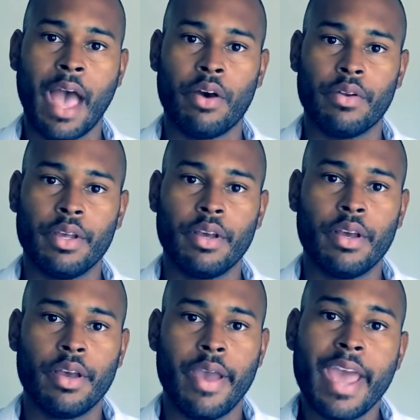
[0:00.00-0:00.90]
down.
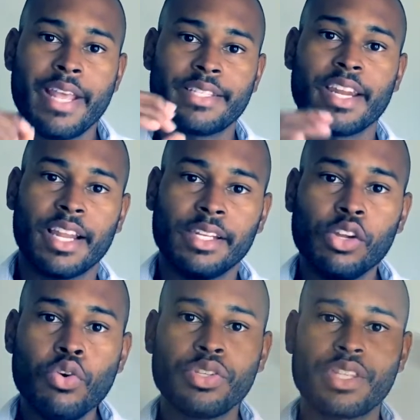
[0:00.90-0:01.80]
And he's going to
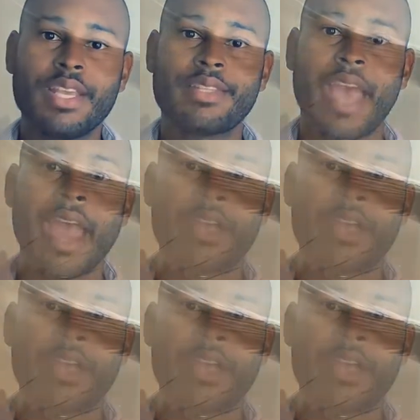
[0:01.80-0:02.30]
loose these